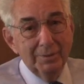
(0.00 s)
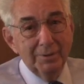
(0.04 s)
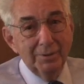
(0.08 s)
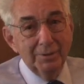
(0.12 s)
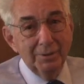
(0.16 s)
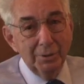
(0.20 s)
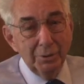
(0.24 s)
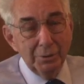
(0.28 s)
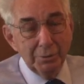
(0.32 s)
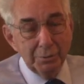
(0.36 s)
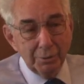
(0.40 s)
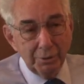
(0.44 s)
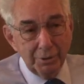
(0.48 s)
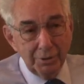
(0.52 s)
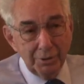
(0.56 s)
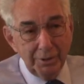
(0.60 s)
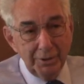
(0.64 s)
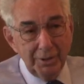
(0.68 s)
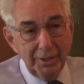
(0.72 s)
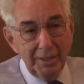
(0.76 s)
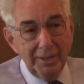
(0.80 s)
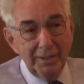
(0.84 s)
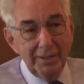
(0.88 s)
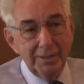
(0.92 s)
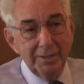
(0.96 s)
those were good
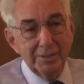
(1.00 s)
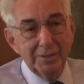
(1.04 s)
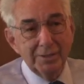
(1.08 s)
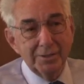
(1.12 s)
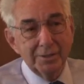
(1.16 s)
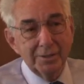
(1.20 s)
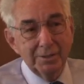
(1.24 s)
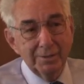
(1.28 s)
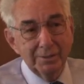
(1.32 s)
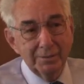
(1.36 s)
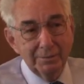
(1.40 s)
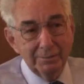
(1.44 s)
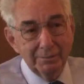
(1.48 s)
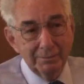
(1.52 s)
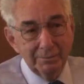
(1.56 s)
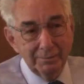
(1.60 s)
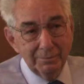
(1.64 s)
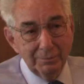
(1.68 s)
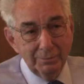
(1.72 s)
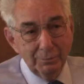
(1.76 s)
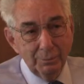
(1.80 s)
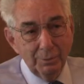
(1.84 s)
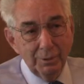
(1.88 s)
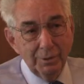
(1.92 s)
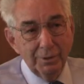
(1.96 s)
days,
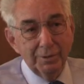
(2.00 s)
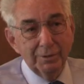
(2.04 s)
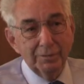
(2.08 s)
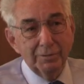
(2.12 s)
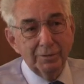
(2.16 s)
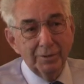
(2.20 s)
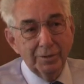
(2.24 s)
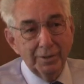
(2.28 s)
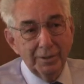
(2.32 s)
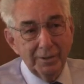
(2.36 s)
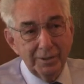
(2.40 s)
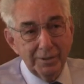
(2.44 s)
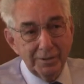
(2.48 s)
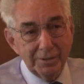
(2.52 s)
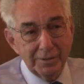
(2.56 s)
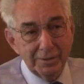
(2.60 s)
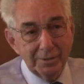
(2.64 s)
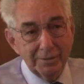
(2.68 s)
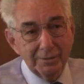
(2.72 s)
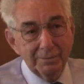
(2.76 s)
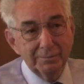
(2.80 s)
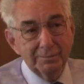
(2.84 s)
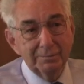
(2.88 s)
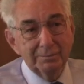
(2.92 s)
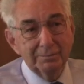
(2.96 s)
wonderful days.
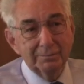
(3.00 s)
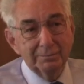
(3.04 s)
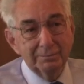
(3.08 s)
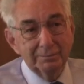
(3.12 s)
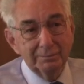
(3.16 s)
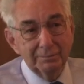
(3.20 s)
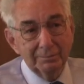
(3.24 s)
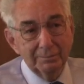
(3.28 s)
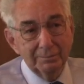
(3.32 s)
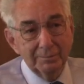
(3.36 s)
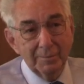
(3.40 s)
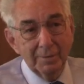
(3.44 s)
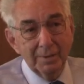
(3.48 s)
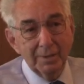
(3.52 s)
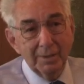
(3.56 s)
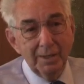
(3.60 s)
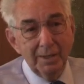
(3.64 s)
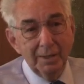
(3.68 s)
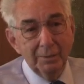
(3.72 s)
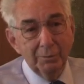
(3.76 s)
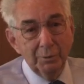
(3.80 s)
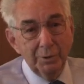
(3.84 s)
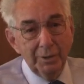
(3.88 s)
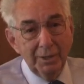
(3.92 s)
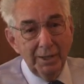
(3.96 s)

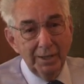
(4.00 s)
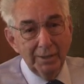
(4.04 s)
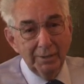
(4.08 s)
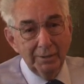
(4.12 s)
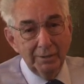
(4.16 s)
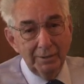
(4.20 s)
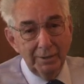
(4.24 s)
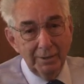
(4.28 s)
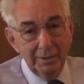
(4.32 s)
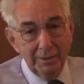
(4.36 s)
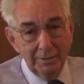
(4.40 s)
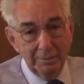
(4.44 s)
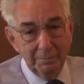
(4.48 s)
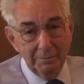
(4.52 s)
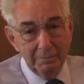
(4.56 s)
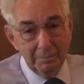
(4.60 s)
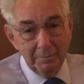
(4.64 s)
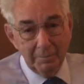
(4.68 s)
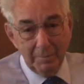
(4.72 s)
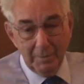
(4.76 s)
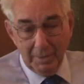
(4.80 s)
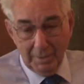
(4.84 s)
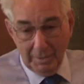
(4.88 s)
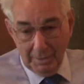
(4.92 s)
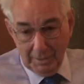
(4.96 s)
And we had
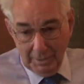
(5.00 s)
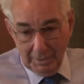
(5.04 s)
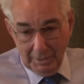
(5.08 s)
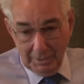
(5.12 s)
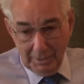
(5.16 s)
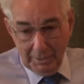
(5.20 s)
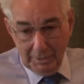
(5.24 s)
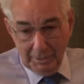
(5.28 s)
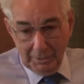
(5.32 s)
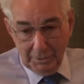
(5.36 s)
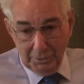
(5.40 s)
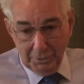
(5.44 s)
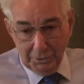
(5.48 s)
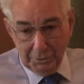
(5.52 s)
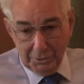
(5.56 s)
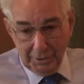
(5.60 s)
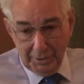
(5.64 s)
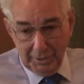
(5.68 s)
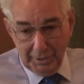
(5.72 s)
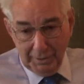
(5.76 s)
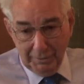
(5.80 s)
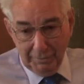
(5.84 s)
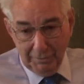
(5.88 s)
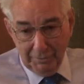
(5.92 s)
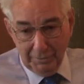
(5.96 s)
used to
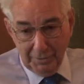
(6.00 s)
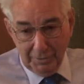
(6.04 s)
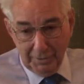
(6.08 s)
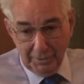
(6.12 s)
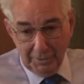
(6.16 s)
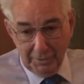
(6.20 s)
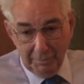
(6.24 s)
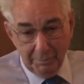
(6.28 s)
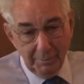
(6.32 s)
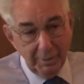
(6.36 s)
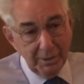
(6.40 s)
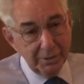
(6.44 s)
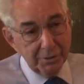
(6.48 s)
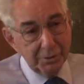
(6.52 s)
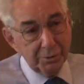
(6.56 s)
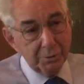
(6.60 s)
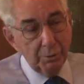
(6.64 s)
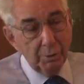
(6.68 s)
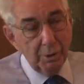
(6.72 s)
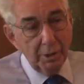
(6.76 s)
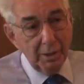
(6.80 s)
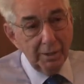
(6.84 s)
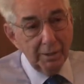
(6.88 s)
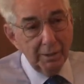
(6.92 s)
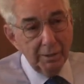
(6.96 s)
have the mass
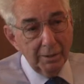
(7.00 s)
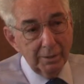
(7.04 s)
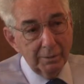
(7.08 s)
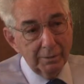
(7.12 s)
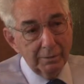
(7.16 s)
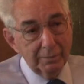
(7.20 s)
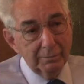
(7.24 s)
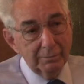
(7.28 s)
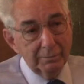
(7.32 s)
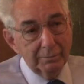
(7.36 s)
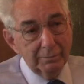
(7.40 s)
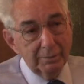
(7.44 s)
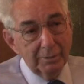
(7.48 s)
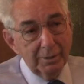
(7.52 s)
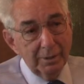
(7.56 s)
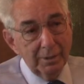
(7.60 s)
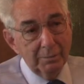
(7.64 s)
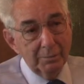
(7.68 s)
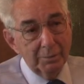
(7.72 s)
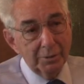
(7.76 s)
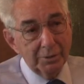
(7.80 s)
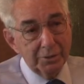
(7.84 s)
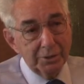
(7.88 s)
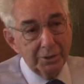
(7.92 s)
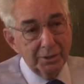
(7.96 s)
choir
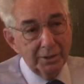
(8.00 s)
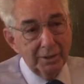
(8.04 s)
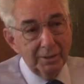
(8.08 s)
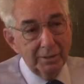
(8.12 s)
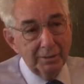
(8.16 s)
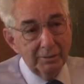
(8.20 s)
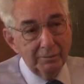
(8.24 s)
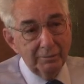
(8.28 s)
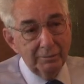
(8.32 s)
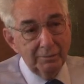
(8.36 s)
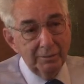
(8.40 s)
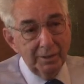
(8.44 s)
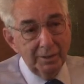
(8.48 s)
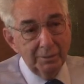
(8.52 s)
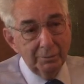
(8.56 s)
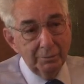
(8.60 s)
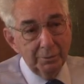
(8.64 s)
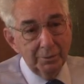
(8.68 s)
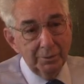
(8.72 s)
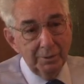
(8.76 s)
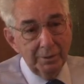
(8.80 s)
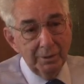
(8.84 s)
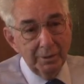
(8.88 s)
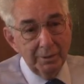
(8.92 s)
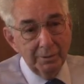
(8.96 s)
come and sing. They
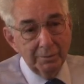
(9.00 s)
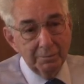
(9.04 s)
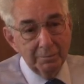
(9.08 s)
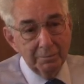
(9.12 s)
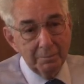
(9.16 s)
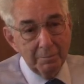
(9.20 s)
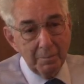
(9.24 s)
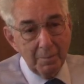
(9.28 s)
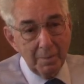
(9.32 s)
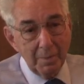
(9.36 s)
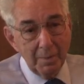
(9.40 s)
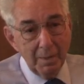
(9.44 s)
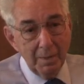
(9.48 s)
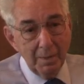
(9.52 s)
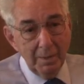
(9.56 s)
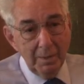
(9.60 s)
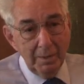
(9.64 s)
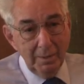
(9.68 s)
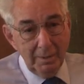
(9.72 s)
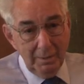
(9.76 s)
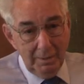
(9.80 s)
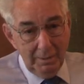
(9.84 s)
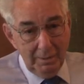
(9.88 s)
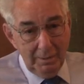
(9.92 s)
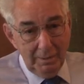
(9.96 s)
would
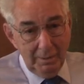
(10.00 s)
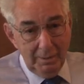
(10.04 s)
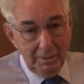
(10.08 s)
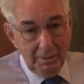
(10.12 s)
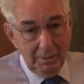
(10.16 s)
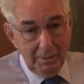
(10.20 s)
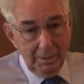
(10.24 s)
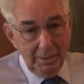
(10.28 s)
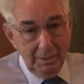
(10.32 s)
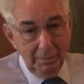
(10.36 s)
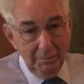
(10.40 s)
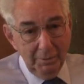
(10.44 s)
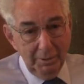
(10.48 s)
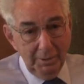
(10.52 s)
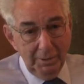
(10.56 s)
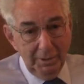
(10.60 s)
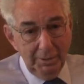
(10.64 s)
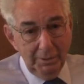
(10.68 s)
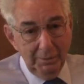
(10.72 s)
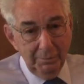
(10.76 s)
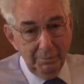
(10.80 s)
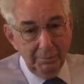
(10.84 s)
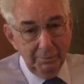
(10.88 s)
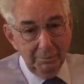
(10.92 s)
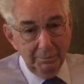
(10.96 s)
come, and
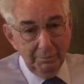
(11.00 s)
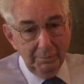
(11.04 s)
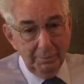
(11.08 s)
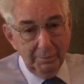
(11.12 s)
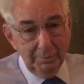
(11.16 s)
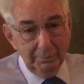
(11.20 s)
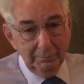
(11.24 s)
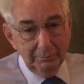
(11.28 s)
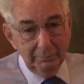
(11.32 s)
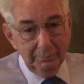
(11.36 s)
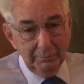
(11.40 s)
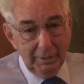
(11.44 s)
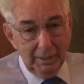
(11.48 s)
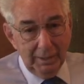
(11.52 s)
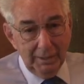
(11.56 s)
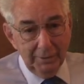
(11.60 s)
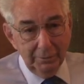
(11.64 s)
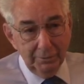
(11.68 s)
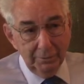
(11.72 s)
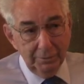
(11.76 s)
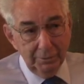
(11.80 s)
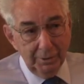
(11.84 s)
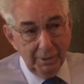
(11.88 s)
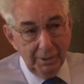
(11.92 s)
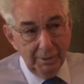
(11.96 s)
I
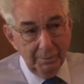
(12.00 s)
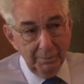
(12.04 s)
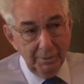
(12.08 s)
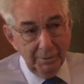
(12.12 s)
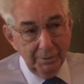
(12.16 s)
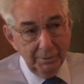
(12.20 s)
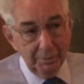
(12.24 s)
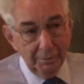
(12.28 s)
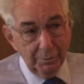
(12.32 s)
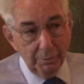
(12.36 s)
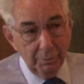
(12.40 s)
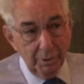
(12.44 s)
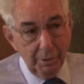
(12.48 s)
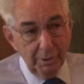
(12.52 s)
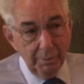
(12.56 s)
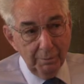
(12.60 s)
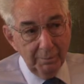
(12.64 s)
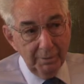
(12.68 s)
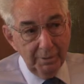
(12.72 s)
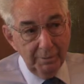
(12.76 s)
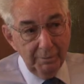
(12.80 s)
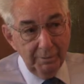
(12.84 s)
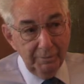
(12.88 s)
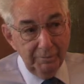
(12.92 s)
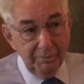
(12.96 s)
don't know how many in the choir,
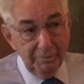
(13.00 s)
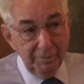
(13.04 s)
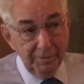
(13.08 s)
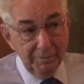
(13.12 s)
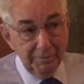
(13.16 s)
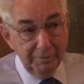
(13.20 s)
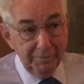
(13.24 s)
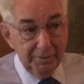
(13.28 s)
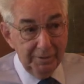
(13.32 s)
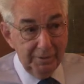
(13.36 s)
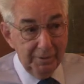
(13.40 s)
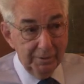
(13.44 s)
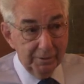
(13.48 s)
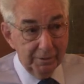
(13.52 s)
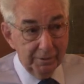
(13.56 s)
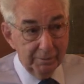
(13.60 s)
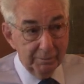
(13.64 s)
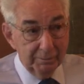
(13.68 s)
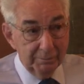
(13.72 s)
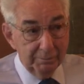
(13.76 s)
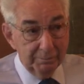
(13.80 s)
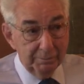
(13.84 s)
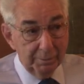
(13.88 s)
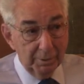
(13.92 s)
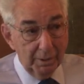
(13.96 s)
maybe 50
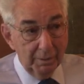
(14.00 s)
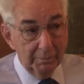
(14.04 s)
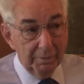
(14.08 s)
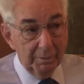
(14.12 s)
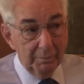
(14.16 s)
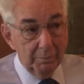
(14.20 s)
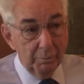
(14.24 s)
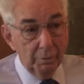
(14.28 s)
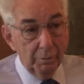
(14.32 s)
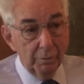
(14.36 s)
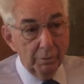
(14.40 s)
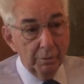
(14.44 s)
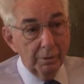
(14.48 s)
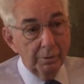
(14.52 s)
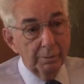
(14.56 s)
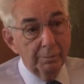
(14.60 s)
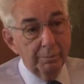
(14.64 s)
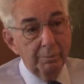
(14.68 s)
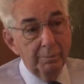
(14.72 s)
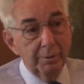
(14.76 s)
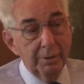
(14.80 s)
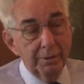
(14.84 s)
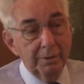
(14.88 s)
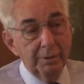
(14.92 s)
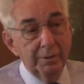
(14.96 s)
or probably more,
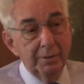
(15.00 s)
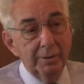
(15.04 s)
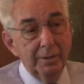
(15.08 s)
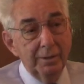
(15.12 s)
but